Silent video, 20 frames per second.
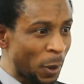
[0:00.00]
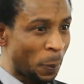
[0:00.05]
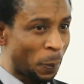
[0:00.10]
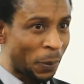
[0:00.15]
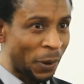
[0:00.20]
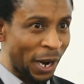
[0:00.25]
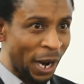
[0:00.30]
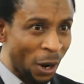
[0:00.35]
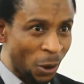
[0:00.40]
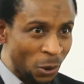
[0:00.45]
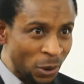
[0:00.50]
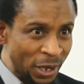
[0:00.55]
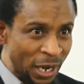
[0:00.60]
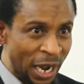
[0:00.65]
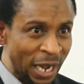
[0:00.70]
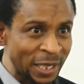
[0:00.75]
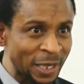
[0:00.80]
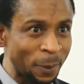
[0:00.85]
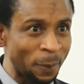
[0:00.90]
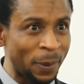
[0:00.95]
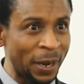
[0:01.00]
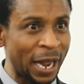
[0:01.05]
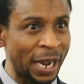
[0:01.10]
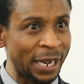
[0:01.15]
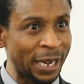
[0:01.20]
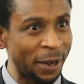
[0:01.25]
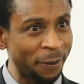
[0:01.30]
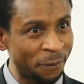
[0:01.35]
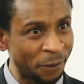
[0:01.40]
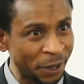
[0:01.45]
be proud as a
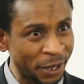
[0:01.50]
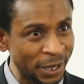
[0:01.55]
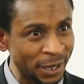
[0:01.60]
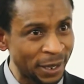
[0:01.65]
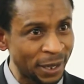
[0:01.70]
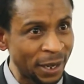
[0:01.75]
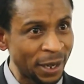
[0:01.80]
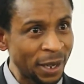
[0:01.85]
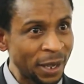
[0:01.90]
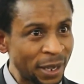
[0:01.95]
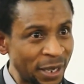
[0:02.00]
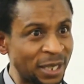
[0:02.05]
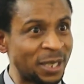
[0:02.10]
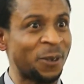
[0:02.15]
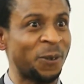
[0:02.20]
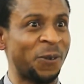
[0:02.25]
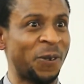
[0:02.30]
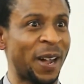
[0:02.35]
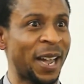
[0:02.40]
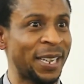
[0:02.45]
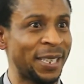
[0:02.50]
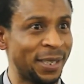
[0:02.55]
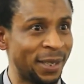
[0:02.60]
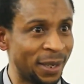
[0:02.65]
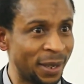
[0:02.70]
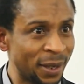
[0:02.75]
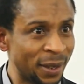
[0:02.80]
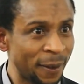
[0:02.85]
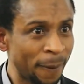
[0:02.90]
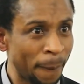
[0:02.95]
black African, is fine.
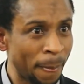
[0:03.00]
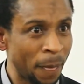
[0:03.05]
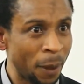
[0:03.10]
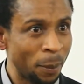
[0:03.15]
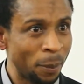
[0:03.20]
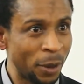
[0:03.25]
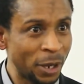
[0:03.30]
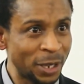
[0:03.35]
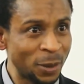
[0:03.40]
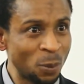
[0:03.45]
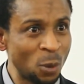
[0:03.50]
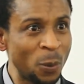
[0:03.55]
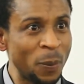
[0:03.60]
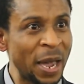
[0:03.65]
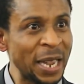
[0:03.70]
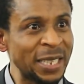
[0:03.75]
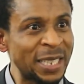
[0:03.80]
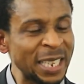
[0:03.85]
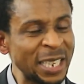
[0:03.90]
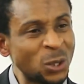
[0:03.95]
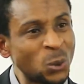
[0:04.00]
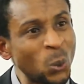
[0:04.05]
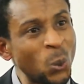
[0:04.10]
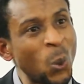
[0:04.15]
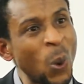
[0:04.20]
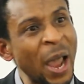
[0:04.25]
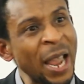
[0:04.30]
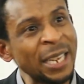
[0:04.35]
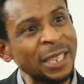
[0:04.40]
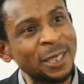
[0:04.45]
But the moment it
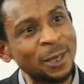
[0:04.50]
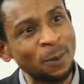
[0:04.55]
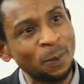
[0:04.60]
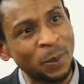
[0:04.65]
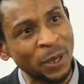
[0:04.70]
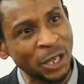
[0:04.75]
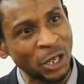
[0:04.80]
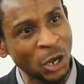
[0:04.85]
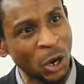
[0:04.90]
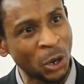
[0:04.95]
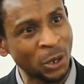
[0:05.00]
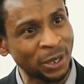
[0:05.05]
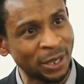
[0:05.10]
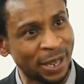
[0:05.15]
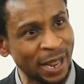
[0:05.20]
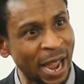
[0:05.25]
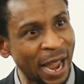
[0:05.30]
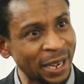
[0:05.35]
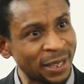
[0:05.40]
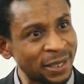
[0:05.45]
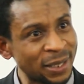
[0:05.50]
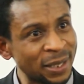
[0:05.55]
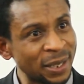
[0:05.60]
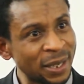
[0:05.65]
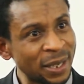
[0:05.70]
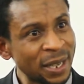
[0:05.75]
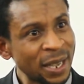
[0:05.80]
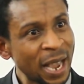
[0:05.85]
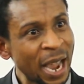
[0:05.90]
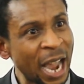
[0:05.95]
went beyond that
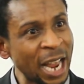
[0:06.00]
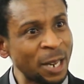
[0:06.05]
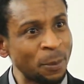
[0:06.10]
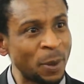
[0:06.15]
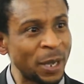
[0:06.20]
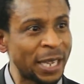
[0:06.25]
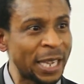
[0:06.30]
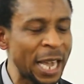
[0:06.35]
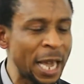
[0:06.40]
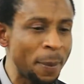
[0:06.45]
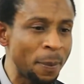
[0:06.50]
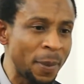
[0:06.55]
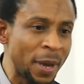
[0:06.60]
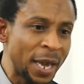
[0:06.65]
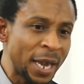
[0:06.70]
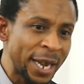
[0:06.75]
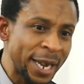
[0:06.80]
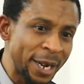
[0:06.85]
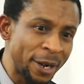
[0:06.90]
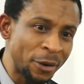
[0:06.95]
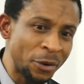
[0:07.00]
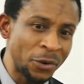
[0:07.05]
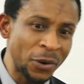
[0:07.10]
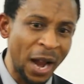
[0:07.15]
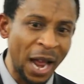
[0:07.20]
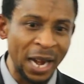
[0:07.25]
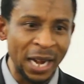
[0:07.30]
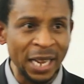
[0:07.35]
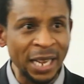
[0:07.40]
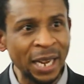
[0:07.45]
and became a
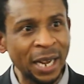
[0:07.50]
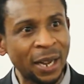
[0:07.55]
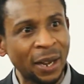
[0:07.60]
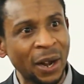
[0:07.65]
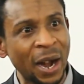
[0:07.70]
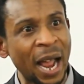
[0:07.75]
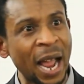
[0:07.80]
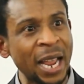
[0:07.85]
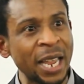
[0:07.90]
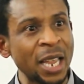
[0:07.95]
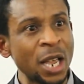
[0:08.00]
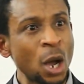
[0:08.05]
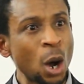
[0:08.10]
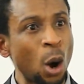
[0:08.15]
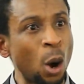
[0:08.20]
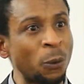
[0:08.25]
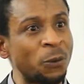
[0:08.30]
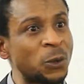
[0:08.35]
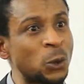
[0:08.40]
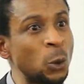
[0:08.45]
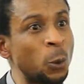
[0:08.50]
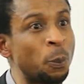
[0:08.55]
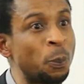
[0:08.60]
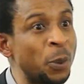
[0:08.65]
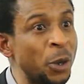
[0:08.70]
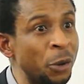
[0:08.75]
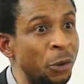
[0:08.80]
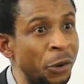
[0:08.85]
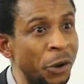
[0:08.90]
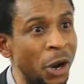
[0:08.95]
rallying cry of
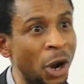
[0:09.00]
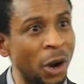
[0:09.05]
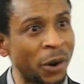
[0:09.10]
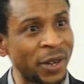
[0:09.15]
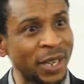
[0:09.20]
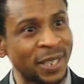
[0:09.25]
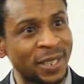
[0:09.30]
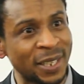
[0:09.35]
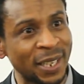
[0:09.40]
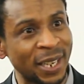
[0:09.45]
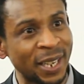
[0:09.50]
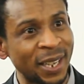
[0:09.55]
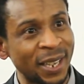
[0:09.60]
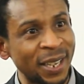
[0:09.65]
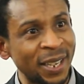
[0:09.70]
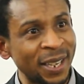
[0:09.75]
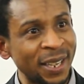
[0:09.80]
superiority